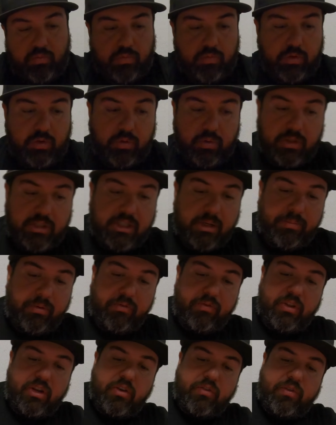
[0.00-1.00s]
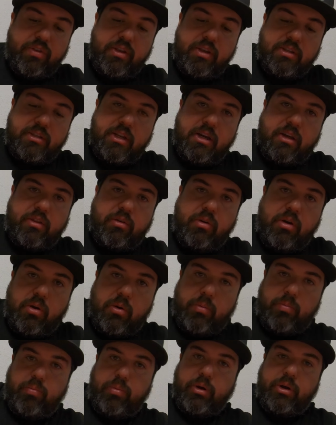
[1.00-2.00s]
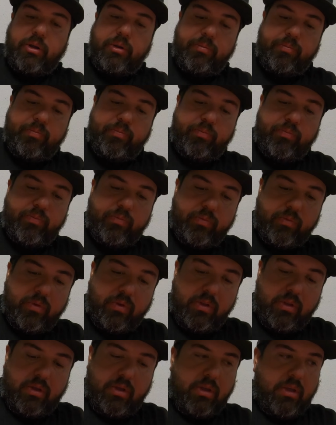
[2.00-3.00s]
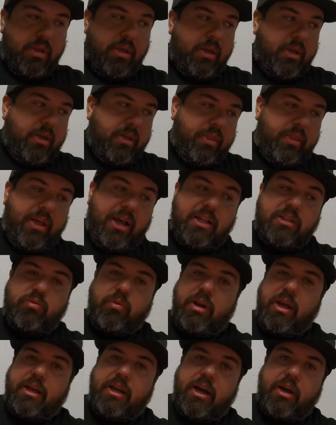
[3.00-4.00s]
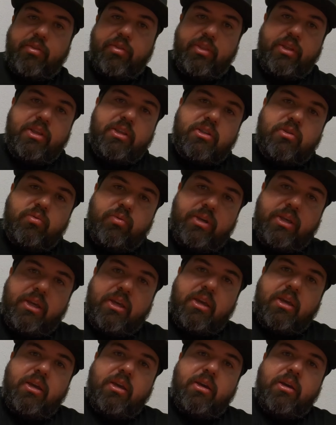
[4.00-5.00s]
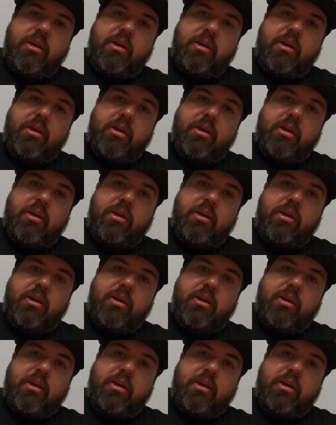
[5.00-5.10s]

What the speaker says: do a separate video for this down the road, but that's what I got this week.